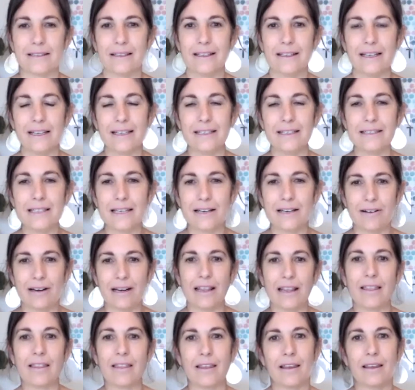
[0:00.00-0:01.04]
Is there
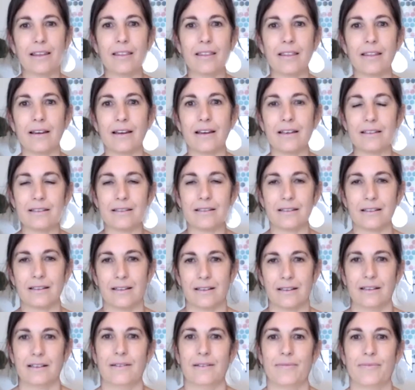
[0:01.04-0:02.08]
anything that
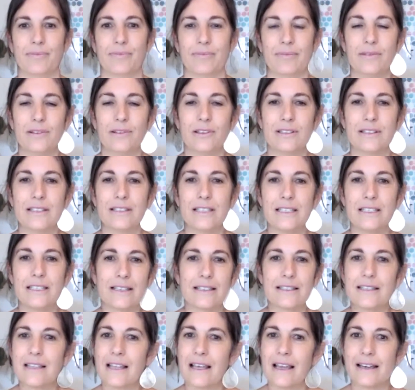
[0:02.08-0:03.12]
you
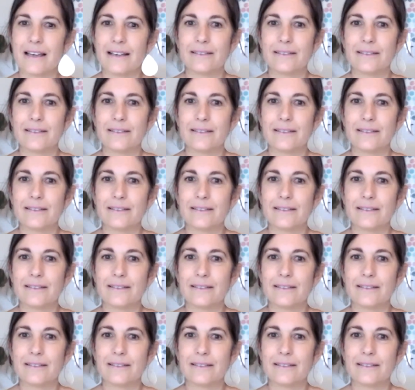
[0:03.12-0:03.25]
suggest there?